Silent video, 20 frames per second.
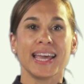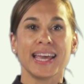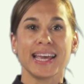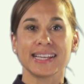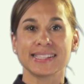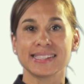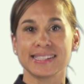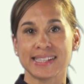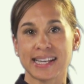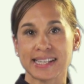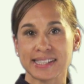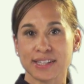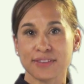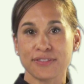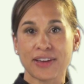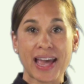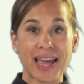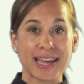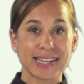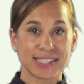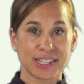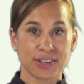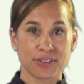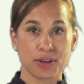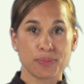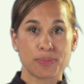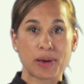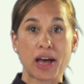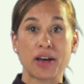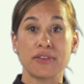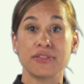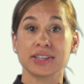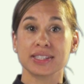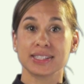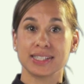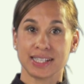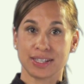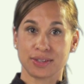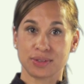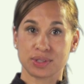Excessive anterior pelvic
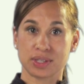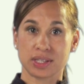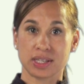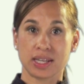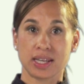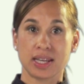tilt